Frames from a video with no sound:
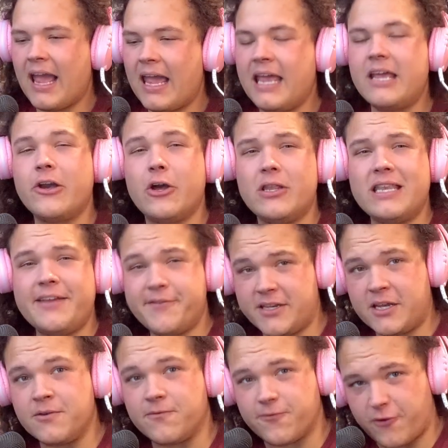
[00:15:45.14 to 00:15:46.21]
he couldn't even
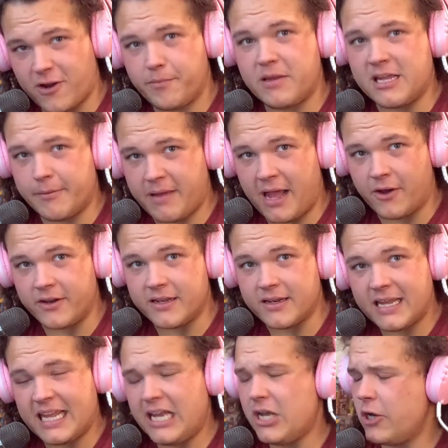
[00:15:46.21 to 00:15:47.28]
confront me about it.
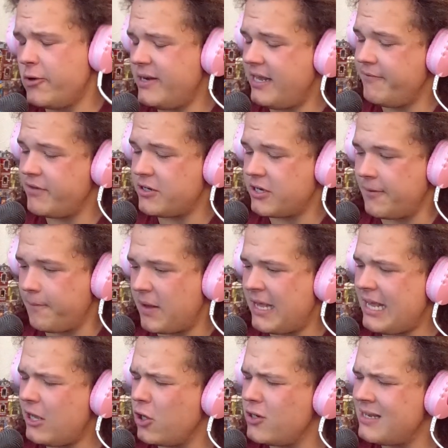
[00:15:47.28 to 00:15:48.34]
He couldn't
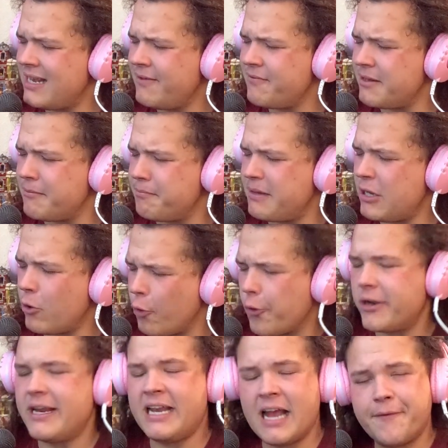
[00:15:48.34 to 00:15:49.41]
even be
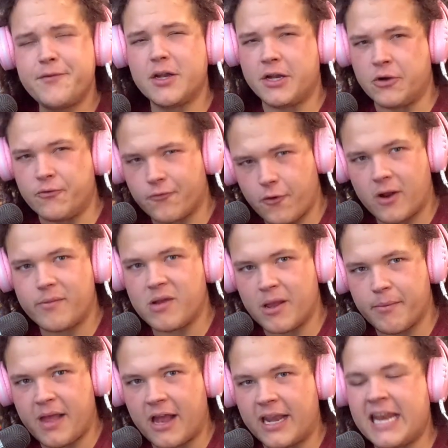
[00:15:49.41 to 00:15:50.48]
horny enough to confront me
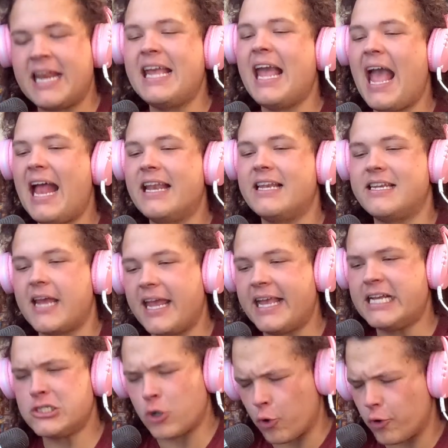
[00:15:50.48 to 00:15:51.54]
about it. He had to take
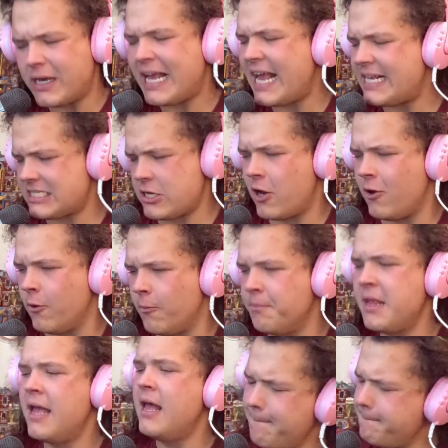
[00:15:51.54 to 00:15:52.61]
his horny ass home,
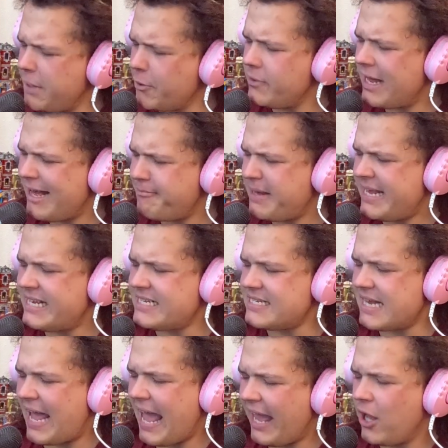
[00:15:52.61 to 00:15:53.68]
boot up
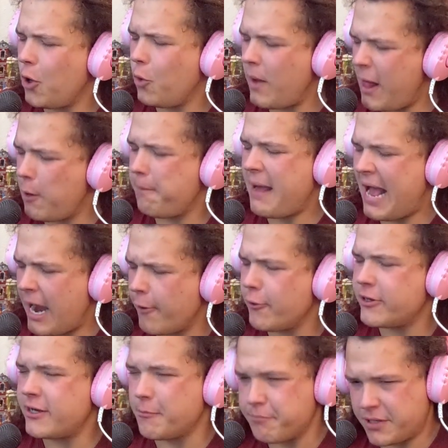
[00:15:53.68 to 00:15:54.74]
his AOL
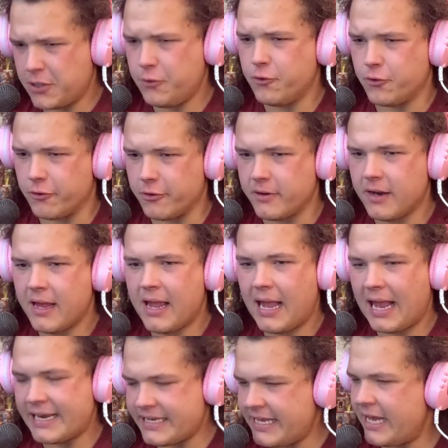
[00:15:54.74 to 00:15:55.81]
powered computer,
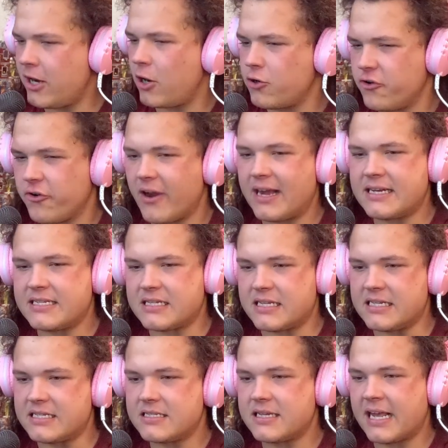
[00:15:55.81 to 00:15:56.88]
and get on
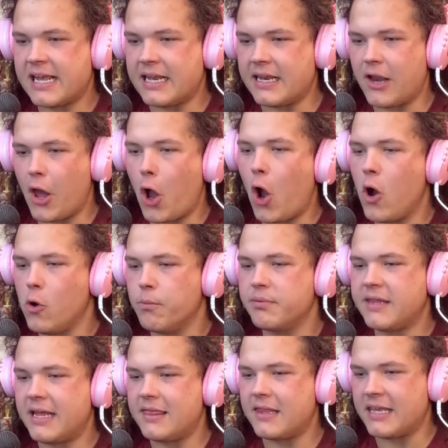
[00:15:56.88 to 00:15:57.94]
Craigslist and hope
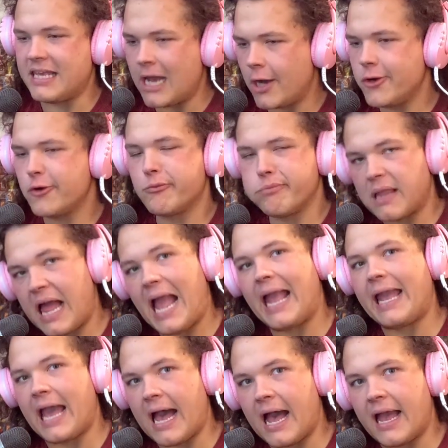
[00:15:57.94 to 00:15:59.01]
that the younger
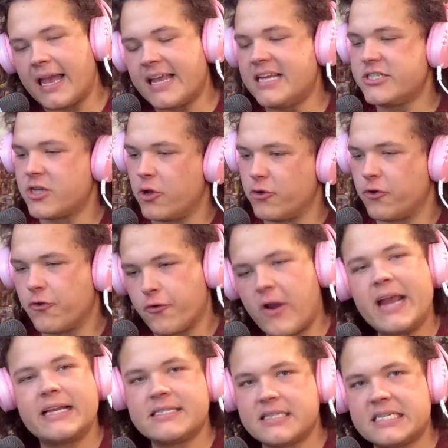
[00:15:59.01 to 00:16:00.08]
black guy is on
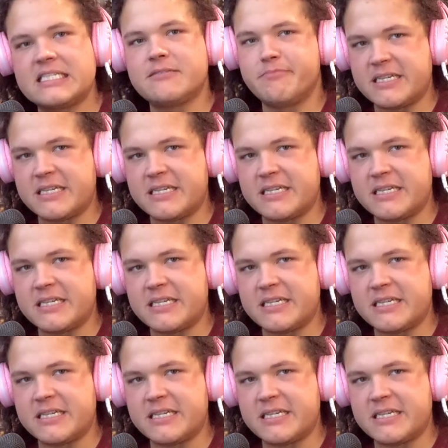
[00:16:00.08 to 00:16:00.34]
Craigslist